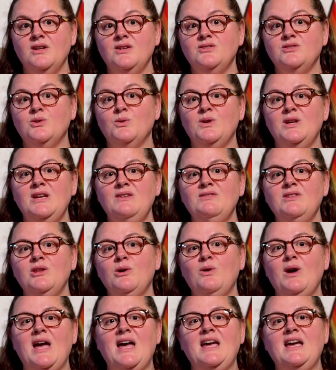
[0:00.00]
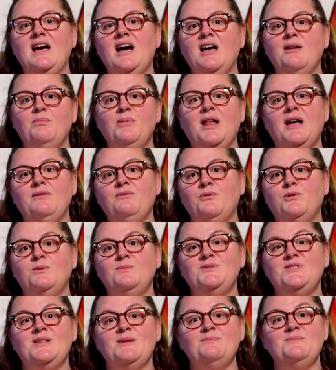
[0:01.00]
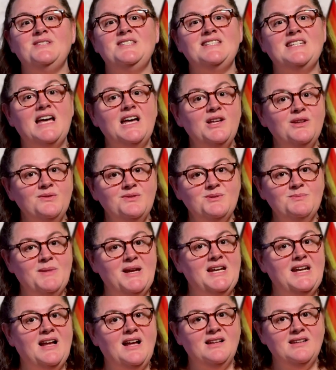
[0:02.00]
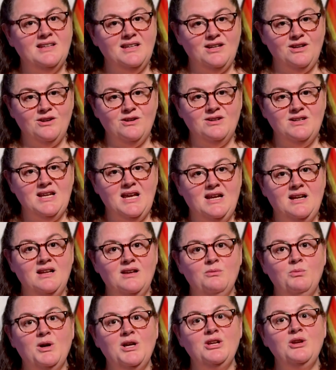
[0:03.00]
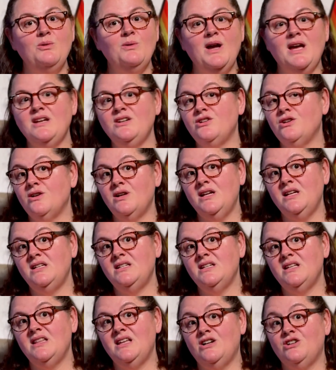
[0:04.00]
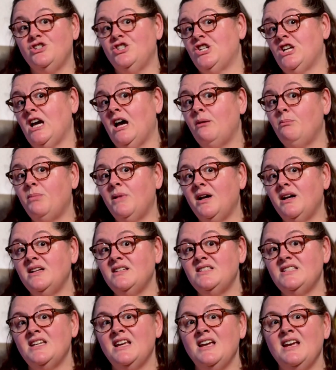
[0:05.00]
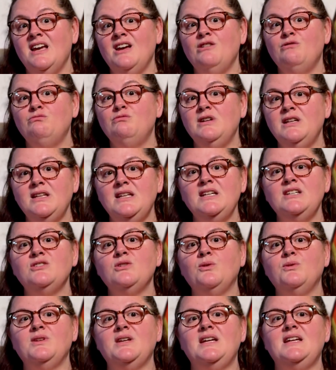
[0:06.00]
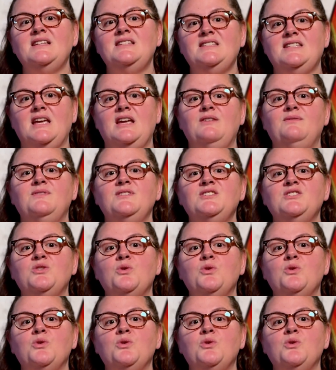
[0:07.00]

So even though AI platforms themselves may not leak your data, what you enter into their chatbots really is only as safe as